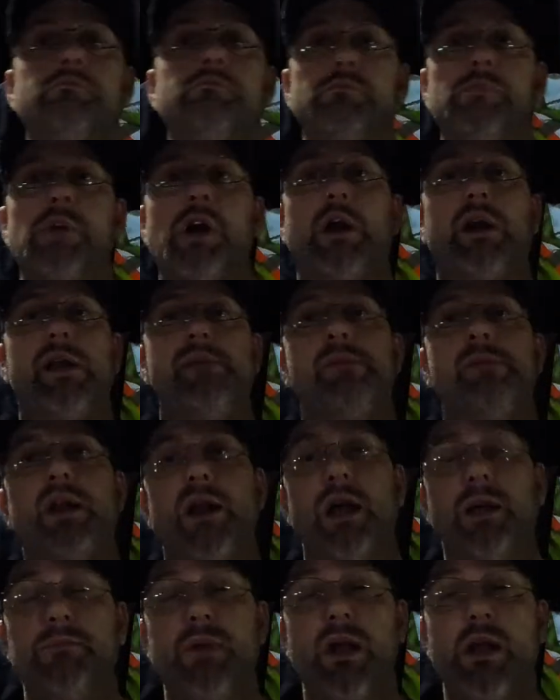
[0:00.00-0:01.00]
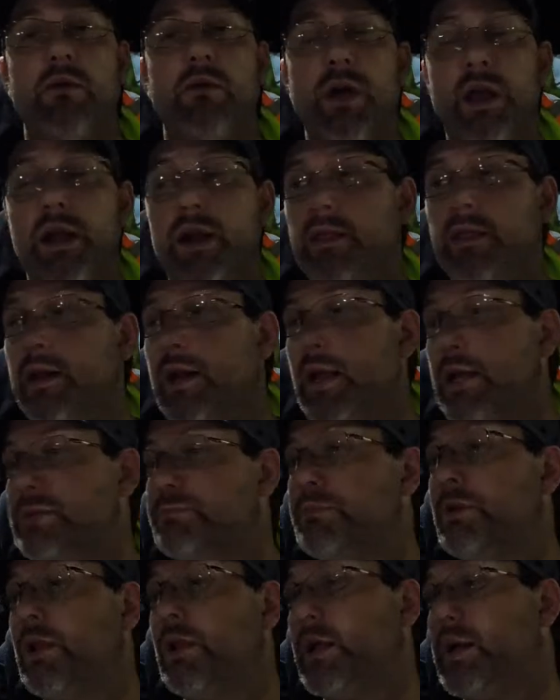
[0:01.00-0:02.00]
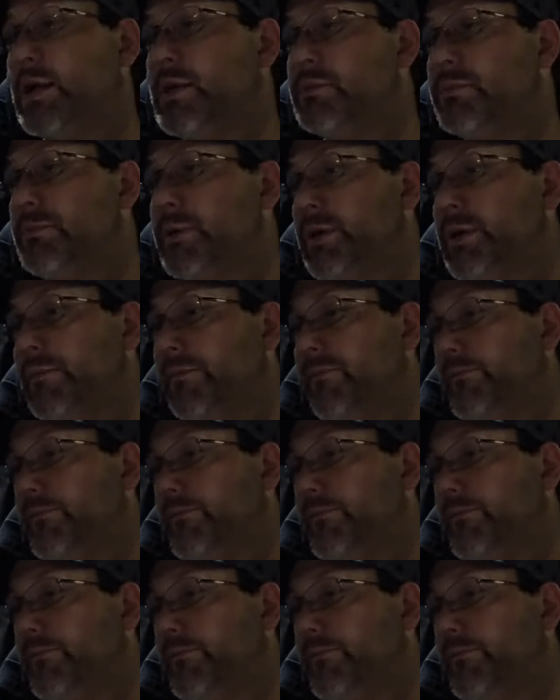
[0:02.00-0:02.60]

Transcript: already been on my way to the next place. But